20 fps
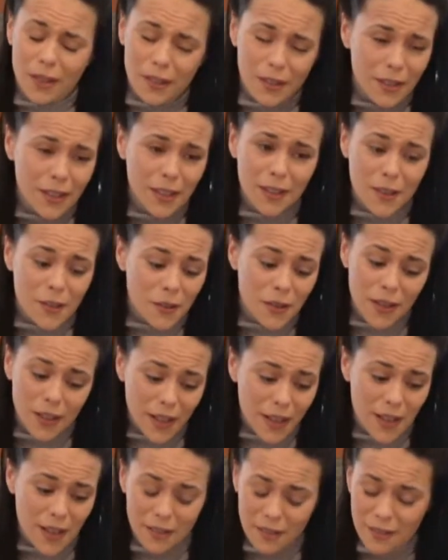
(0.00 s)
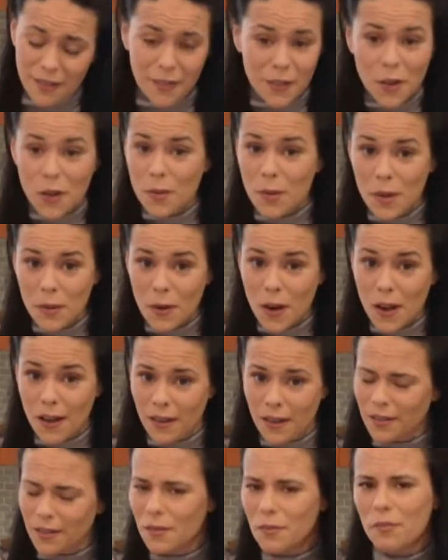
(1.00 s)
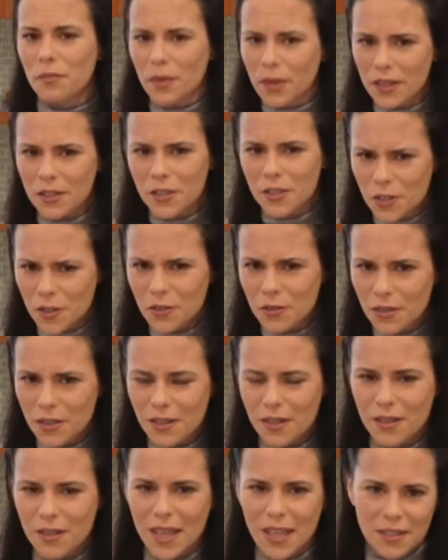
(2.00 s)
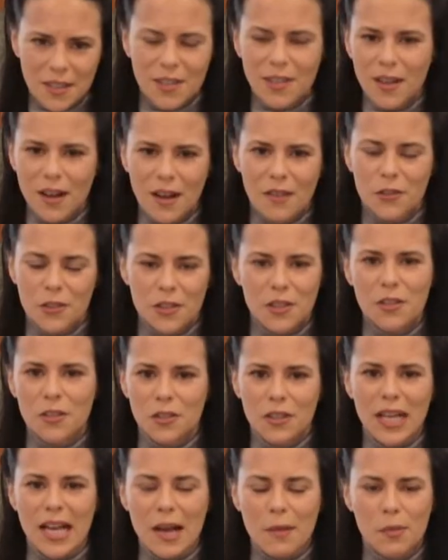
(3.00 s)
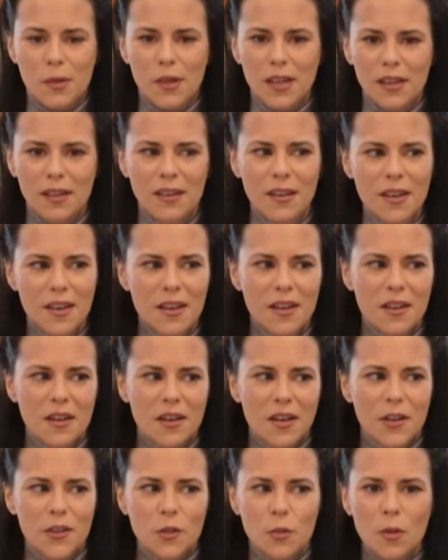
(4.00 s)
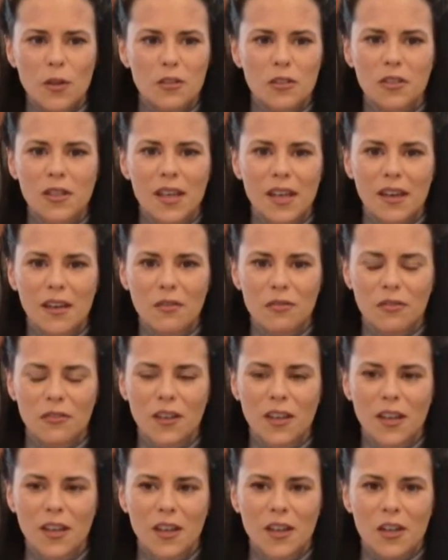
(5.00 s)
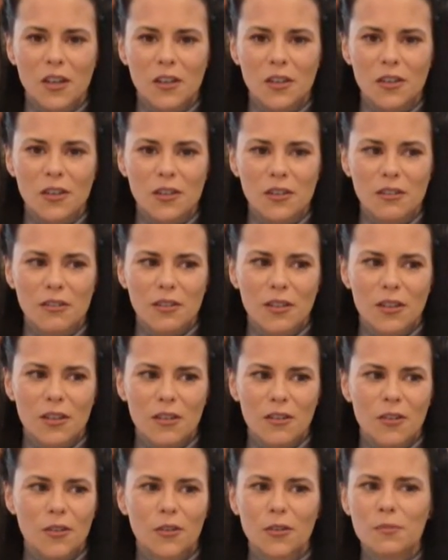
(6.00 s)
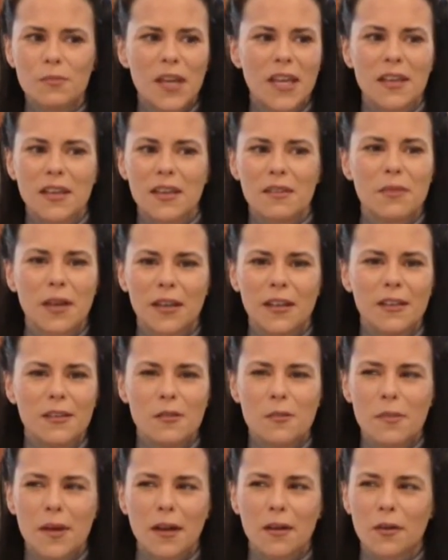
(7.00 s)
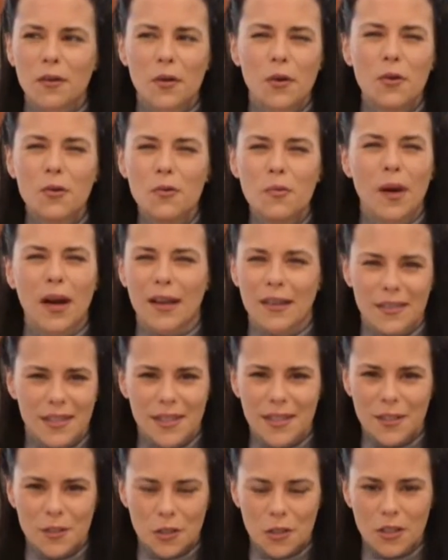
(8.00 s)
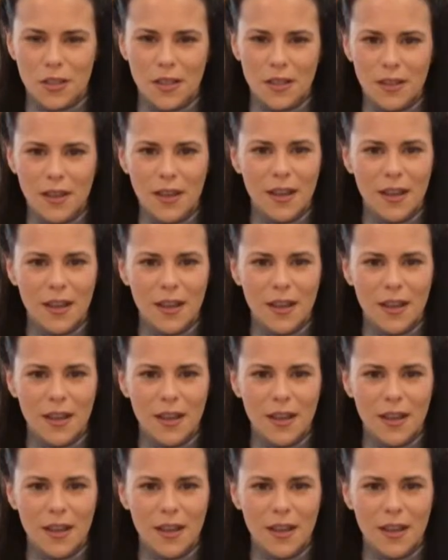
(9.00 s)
Again, could be wrong, but I just don't think that that's the conversation happening, especially if you're making money no matter who buys this shit.